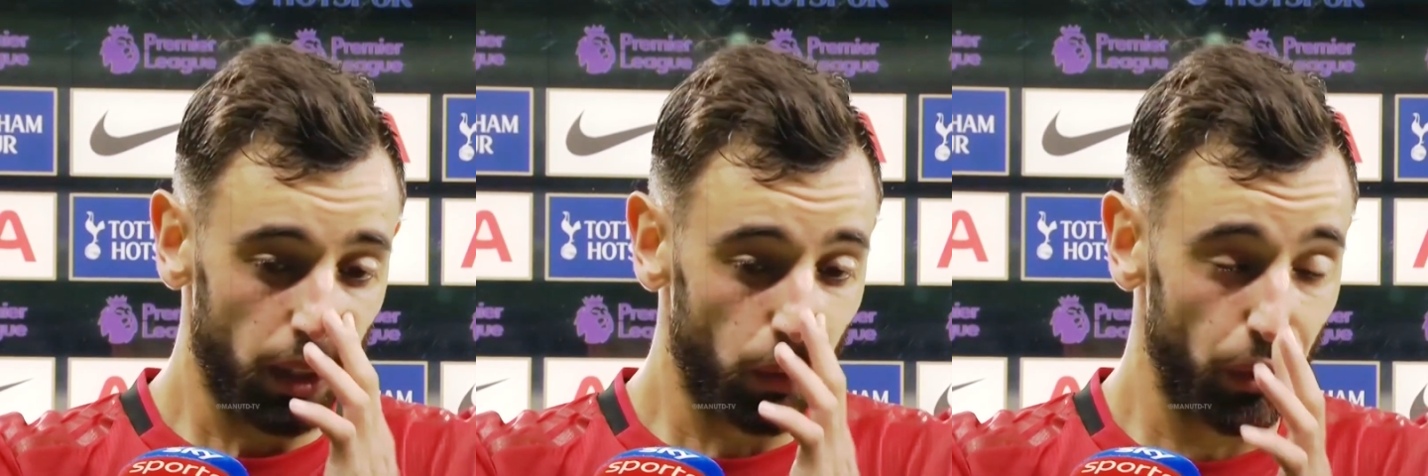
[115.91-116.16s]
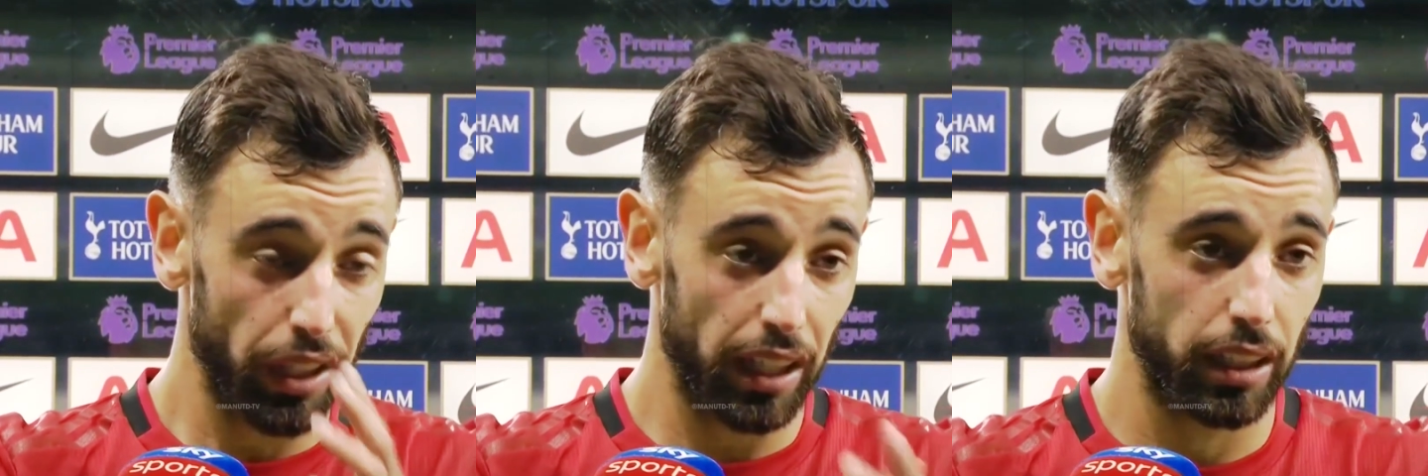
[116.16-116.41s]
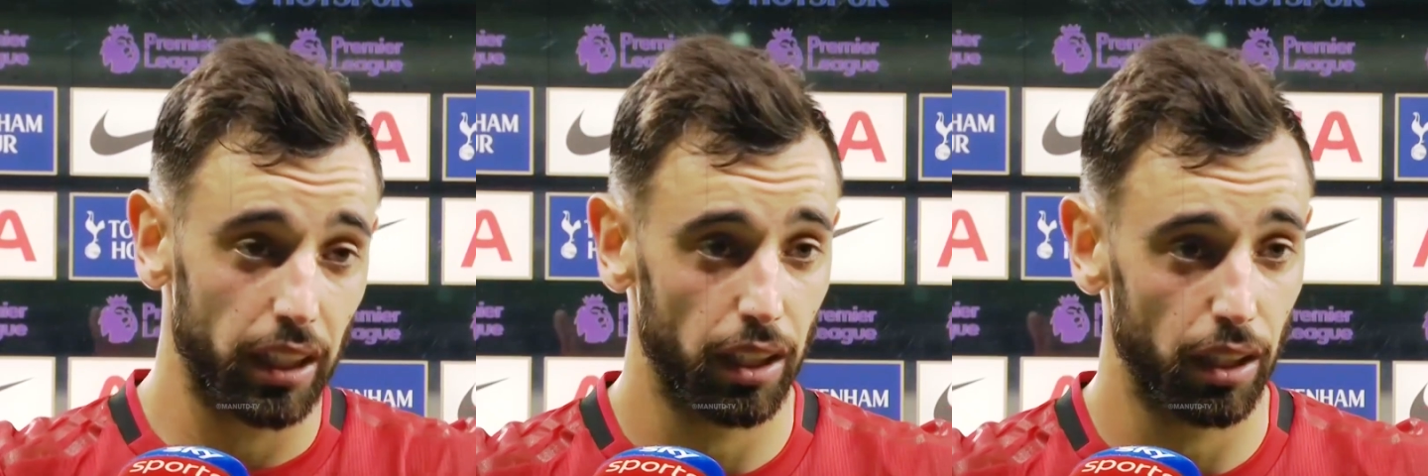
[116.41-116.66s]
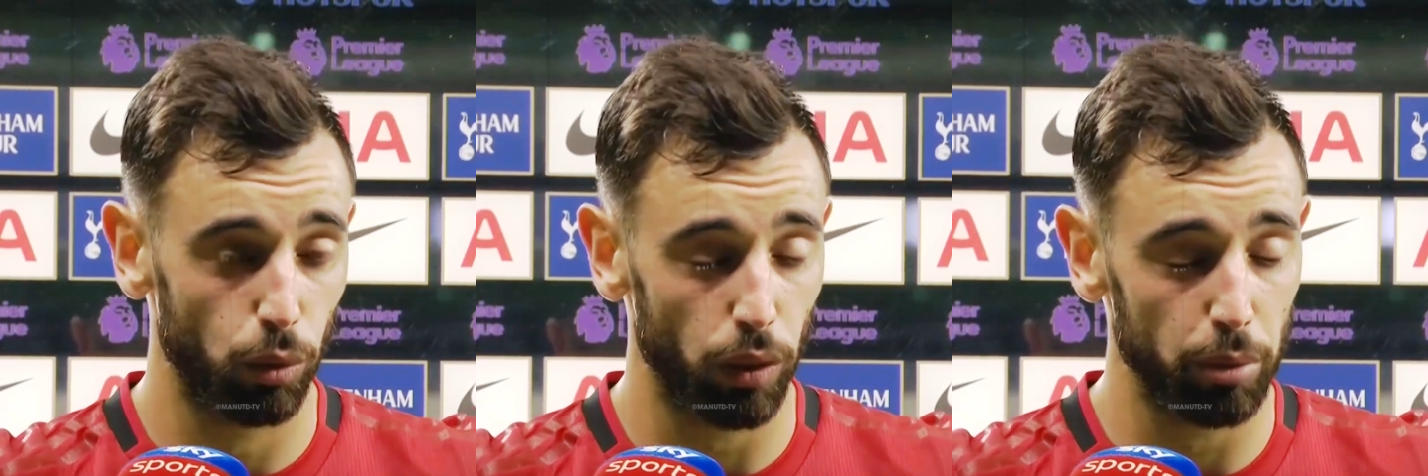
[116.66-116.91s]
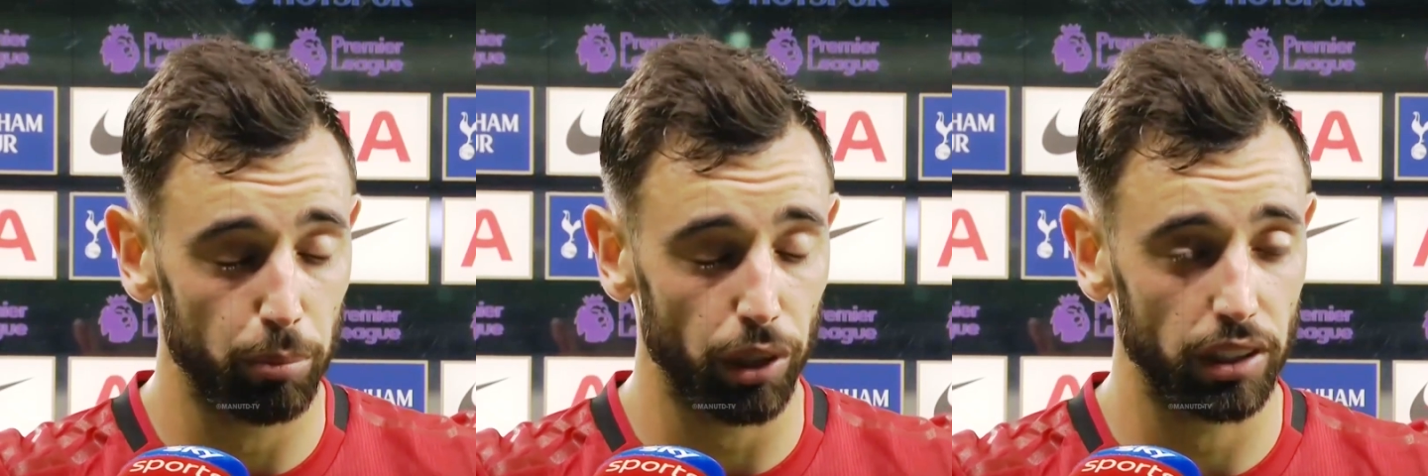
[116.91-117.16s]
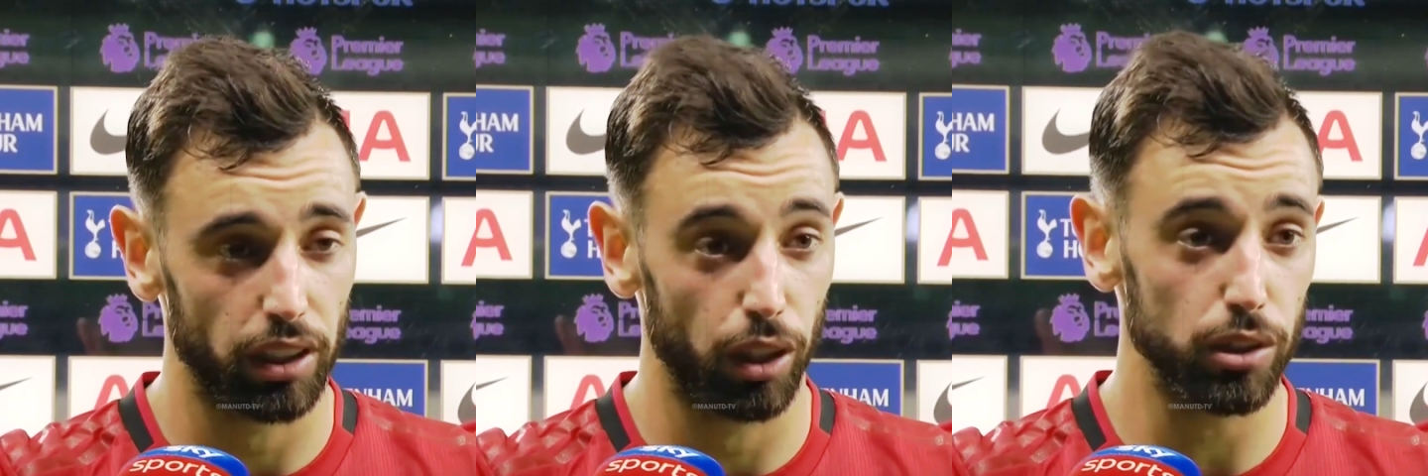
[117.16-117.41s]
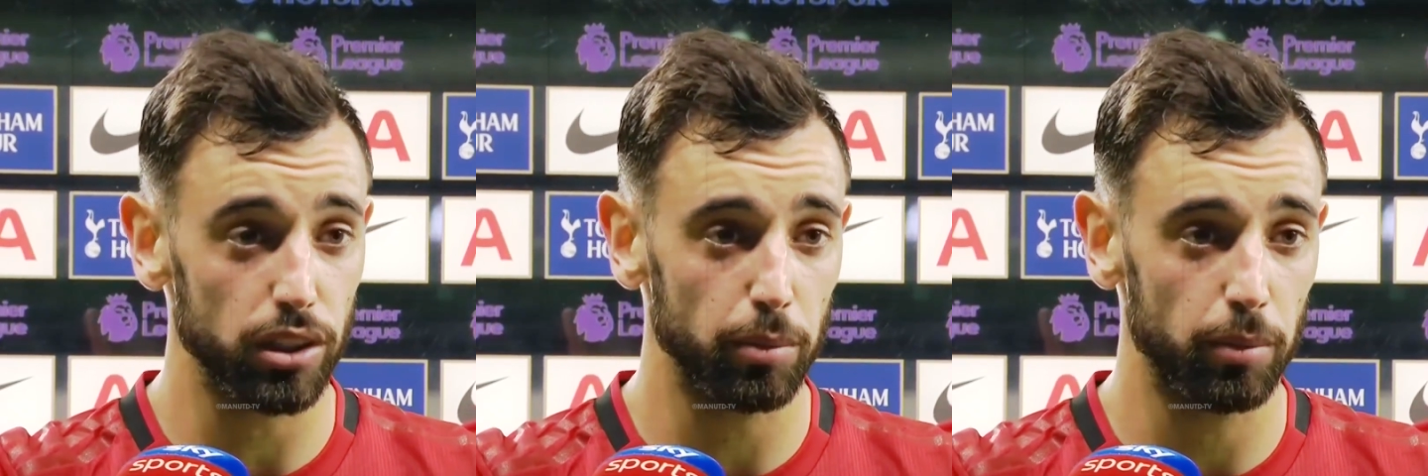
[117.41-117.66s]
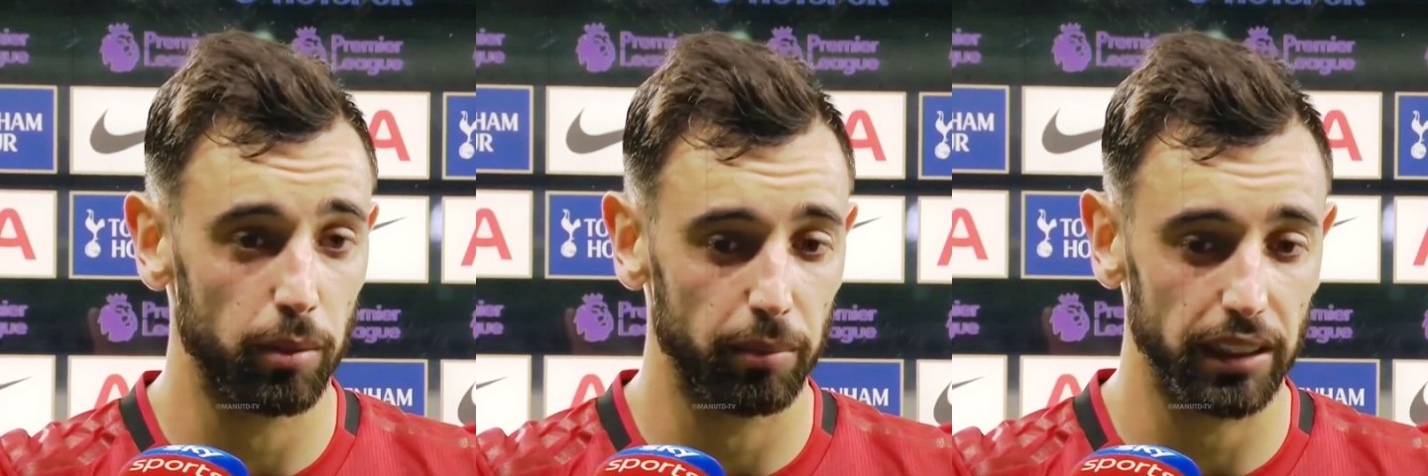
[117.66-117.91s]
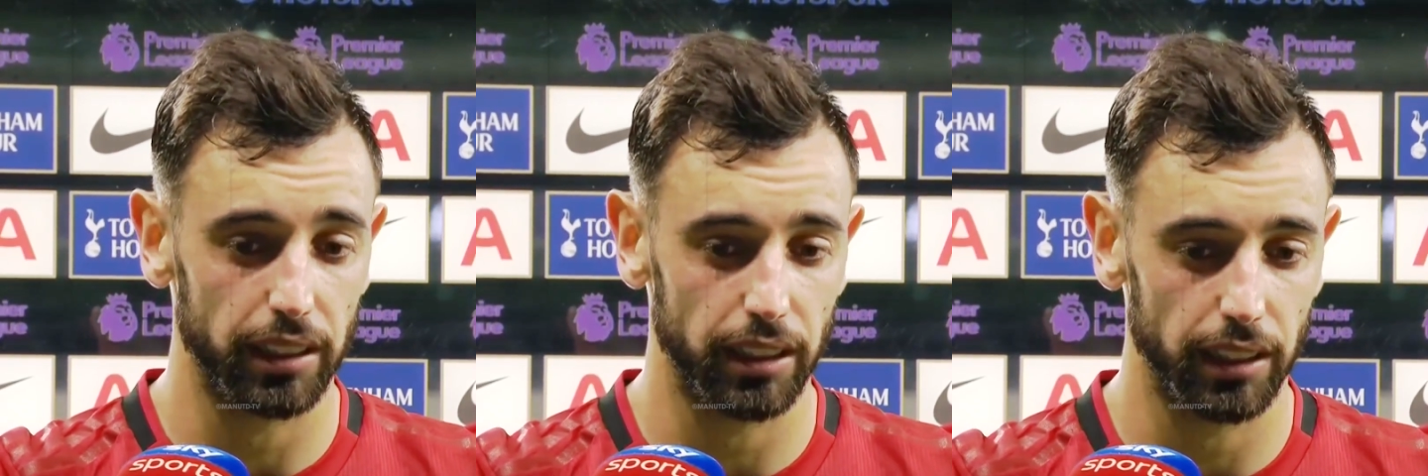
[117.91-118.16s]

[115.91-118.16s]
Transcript: We are 1 point closer, but